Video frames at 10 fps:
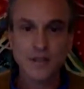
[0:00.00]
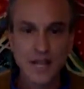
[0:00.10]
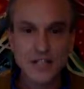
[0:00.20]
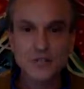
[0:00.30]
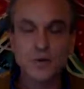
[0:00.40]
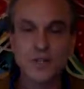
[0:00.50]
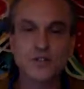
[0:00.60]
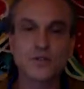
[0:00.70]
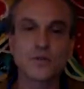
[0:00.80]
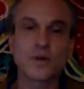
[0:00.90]
That's what it's
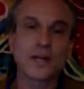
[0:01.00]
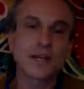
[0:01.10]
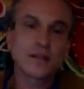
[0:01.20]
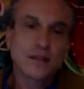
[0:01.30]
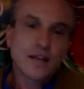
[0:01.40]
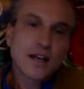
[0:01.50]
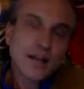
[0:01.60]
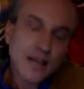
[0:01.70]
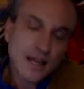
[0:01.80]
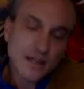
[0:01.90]
doing.
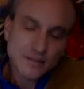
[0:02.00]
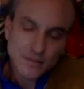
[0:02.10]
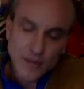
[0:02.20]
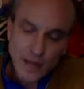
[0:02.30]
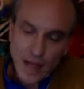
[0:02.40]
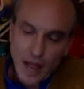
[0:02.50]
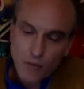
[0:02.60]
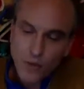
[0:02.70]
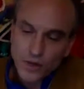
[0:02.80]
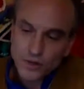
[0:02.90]
And
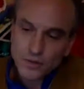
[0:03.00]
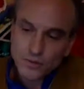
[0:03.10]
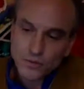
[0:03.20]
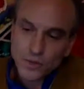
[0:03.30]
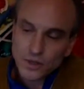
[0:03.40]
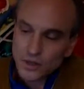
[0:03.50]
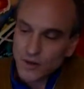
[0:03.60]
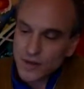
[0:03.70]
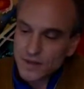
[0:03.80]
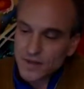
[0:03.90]
one of the
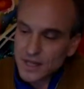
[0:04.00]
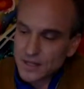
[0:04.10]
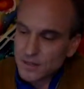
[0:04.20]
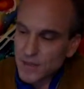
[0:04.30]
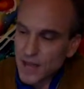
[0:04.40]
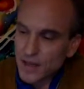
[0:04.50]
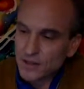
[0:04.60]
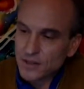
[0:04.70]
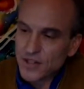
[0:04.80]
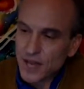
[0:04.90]
great things about the
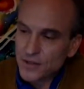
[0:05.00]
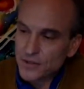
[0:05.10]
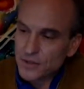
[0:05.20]
cycles